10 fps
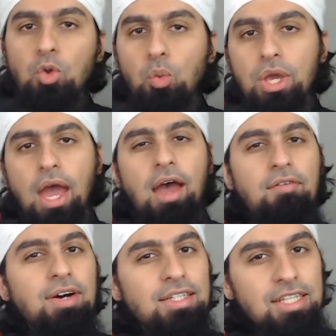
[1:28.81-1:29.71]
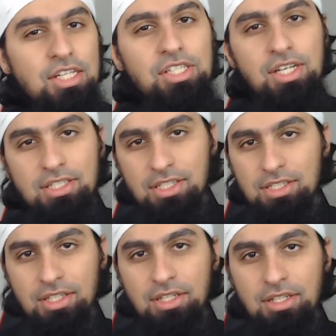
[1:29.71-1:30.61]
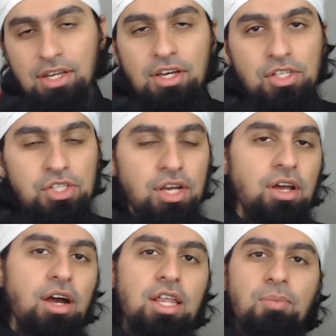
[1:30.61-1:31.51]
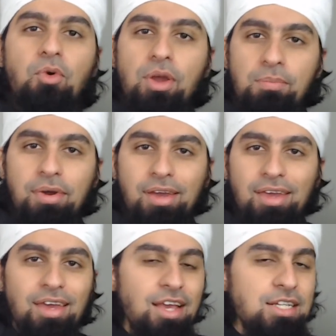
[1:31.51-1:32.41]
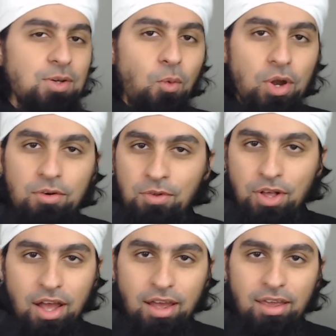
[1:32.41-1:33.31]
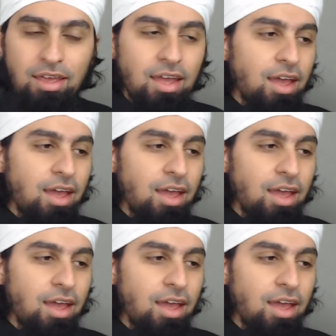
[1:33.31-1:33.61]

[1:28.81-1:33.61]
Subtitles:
We have a teaching assistant, Sheikh Ali Muembe. He's a wonderful guy.